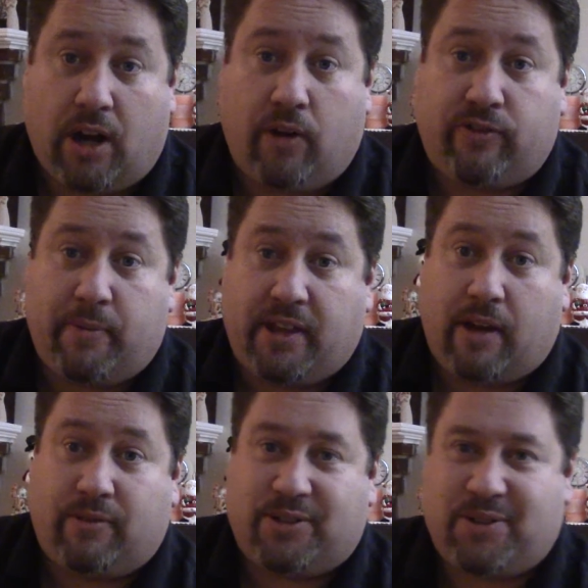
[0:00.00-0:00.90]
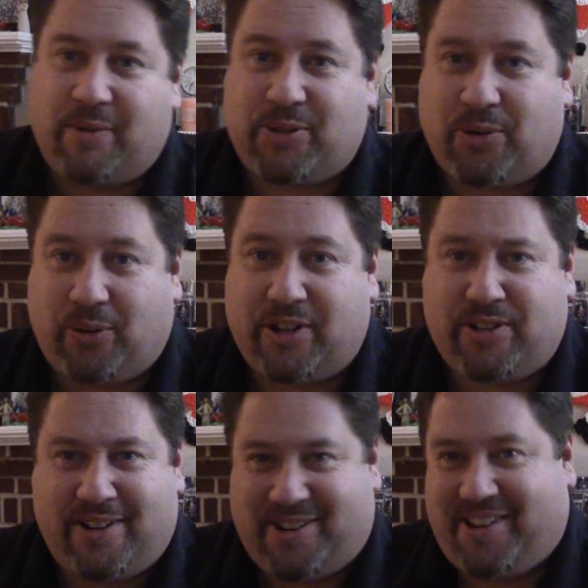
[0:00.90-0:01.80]
know, for me it was cool,
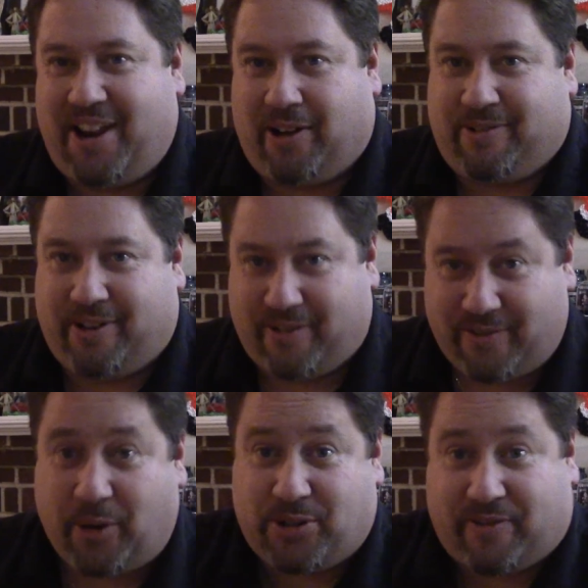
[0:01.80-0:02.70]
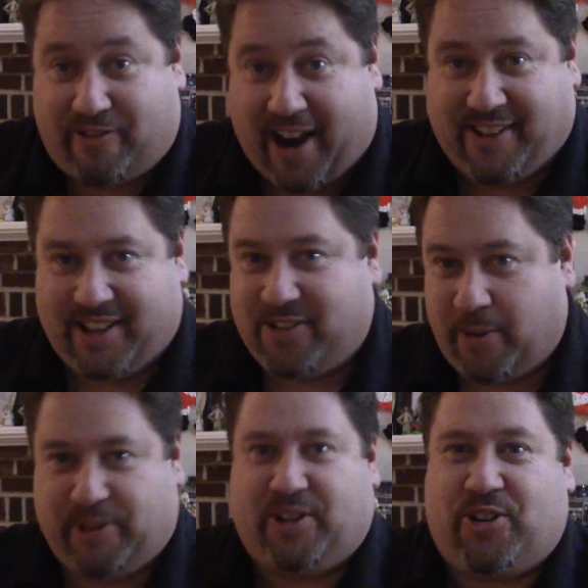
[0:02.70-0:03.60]
because you're of course afraid that
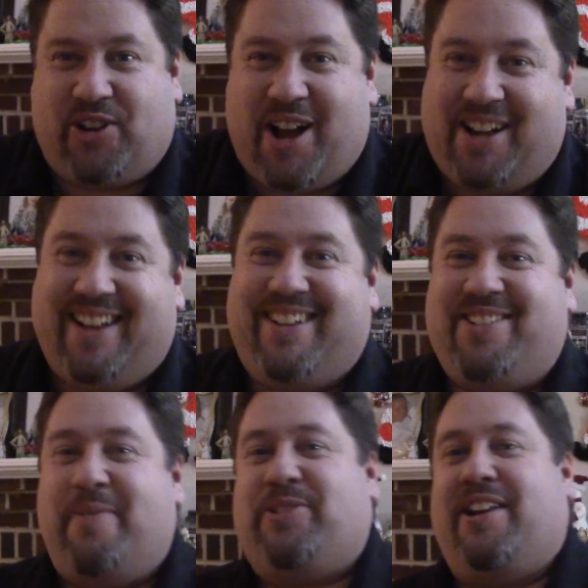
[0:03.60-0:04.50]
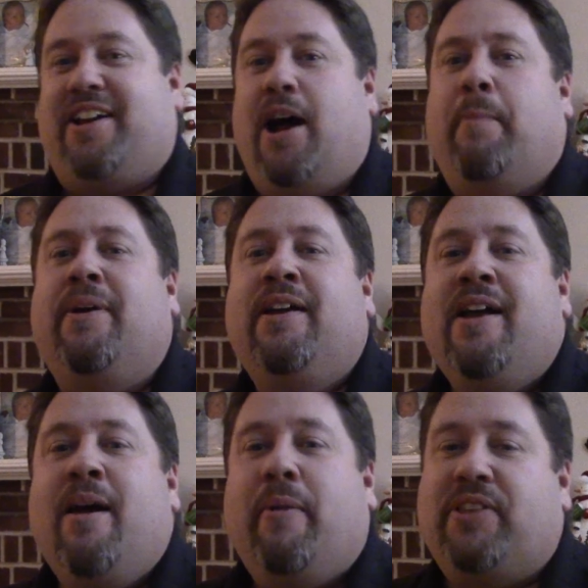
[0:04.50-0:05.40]
nobody's gonna come,
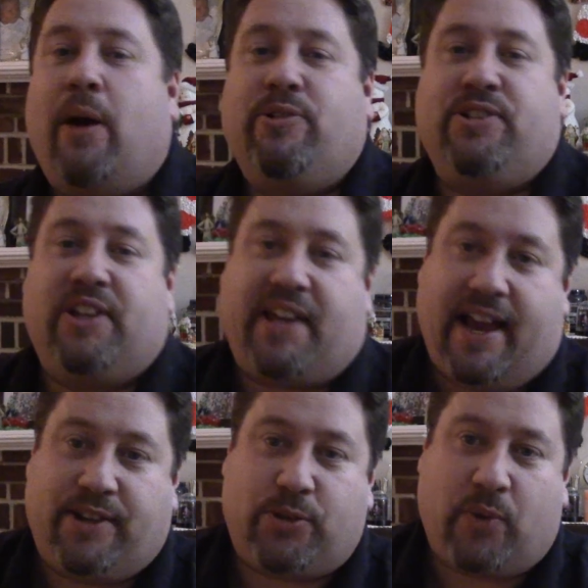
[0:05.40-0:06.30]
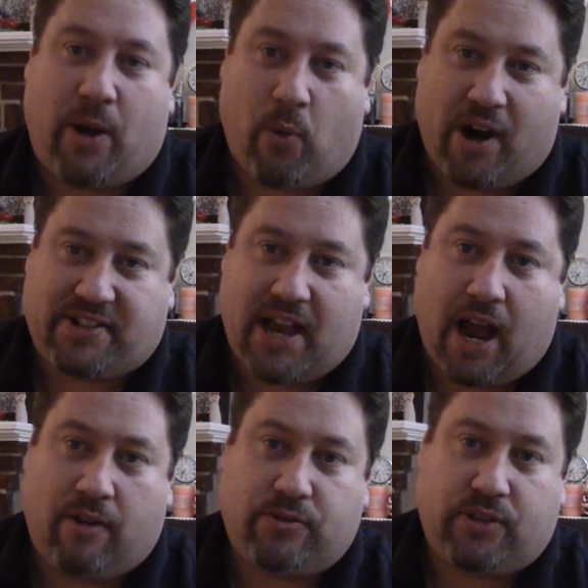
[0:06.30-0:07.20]
but that wasn't the case. When I walked
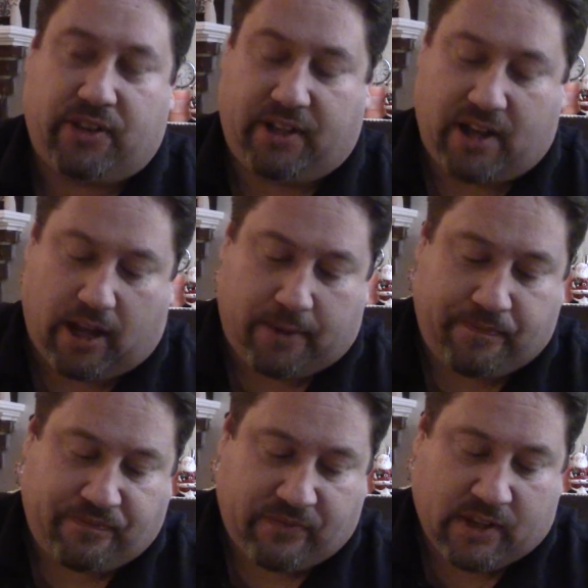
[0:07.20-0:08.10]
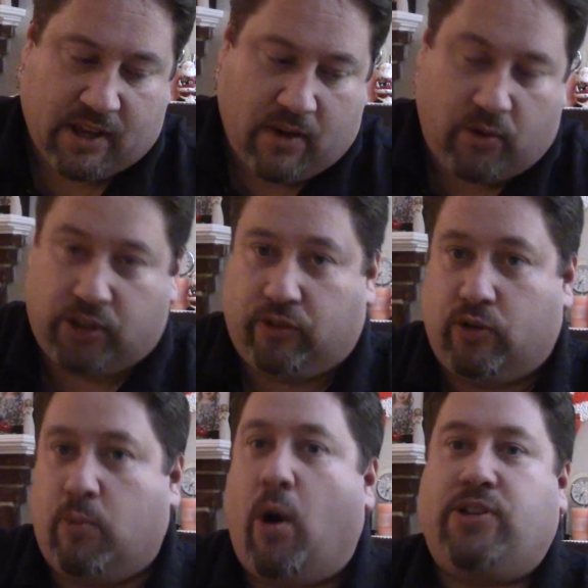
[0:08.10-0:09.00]
down to the where the
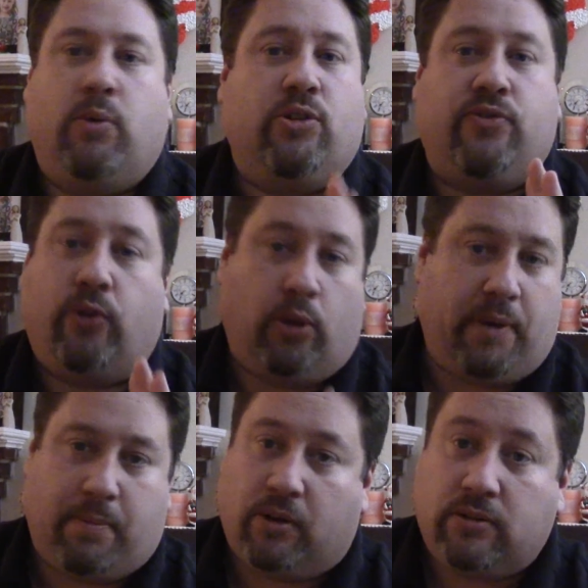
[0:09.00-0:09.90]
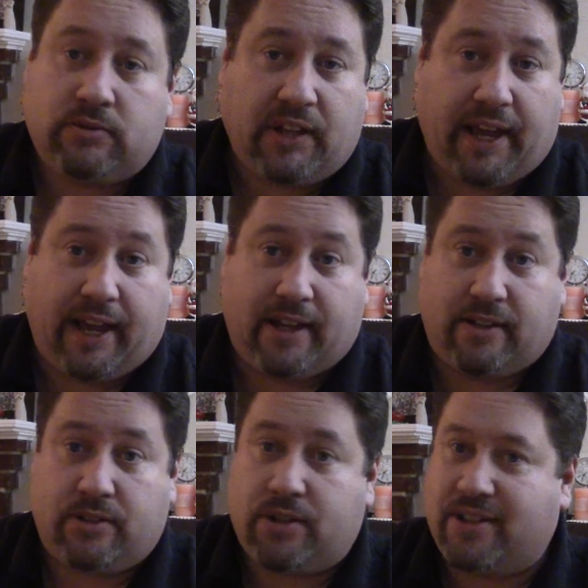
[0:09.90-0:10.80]
room was, it was full of people,
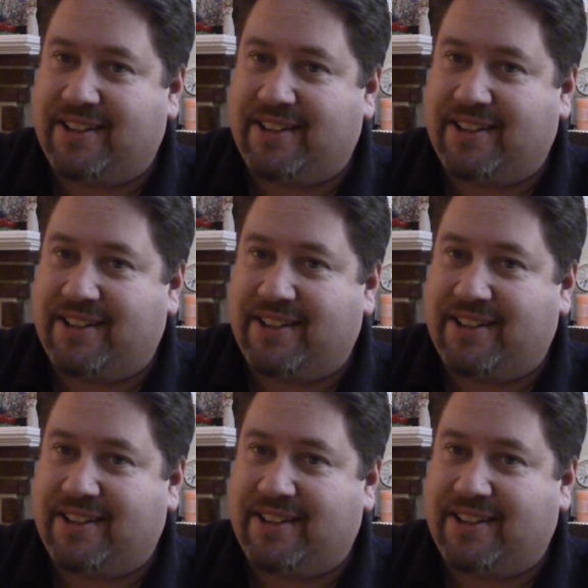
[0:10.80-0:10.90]
and